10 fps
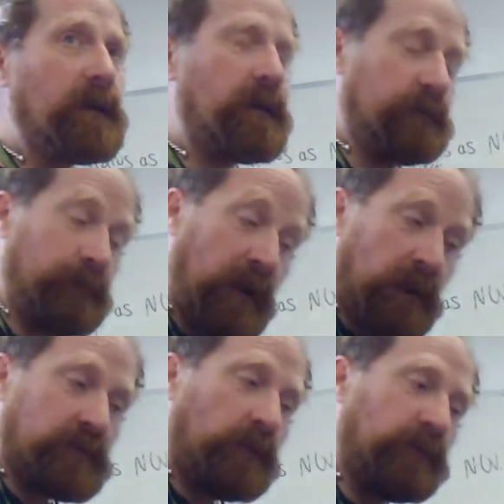And
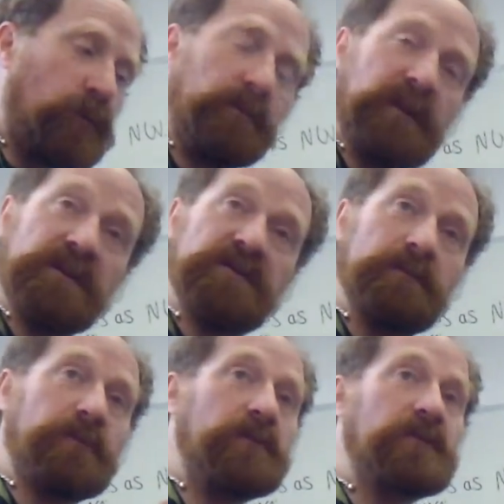part of what makes it
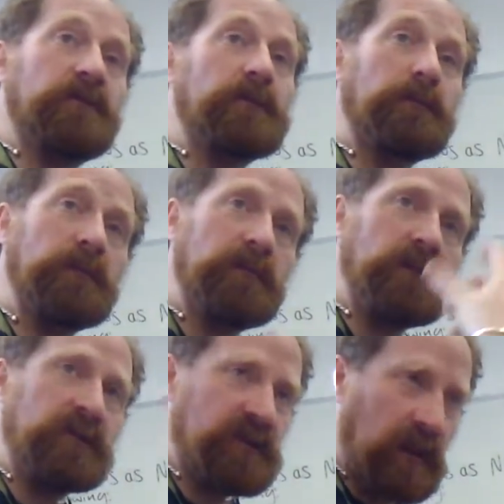beautiful
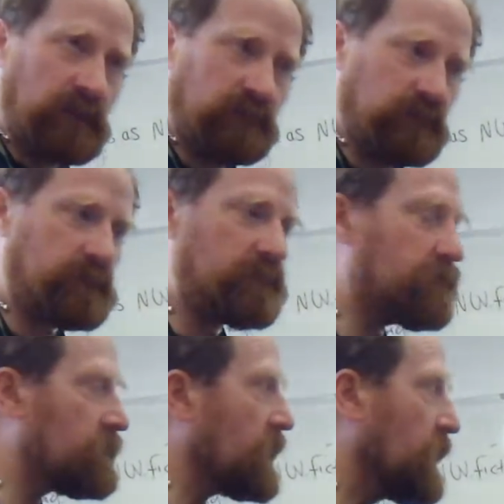is
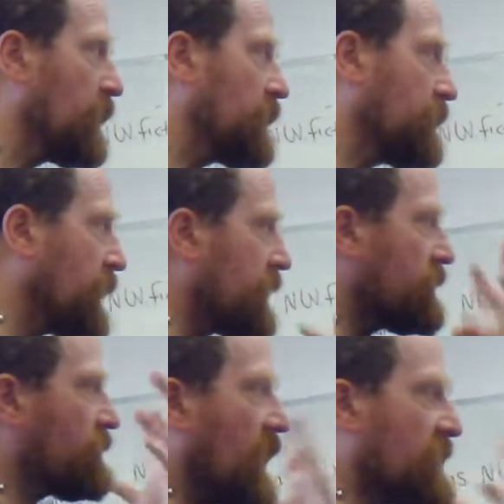that
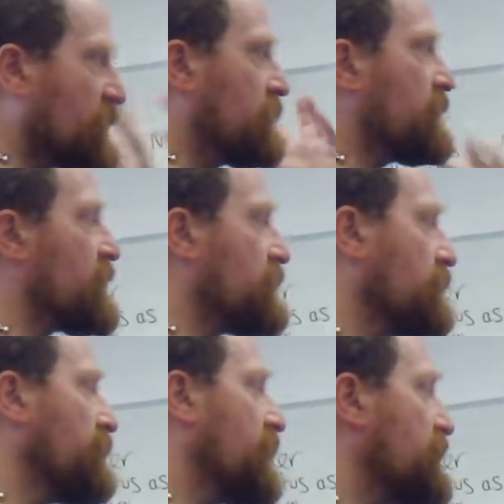essence,
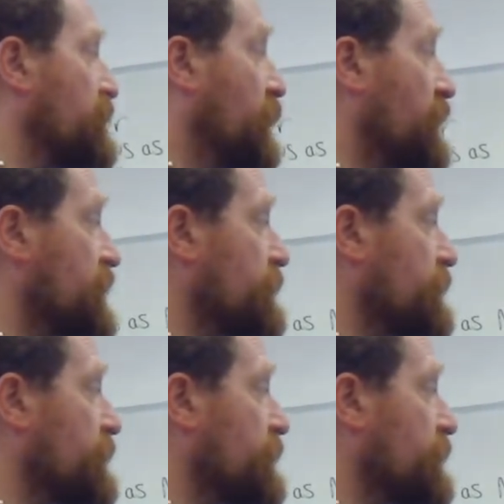that spirit.